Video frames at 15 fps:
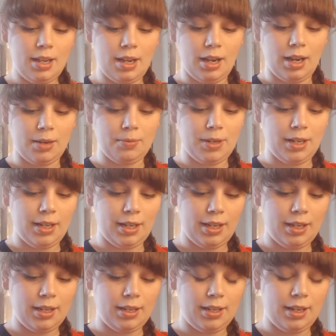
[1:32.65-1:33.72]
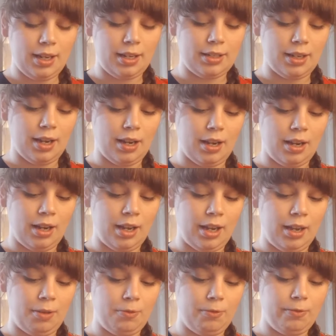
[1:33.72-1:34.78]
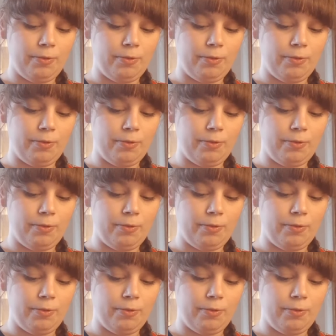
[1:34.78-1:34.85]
I went ahead and I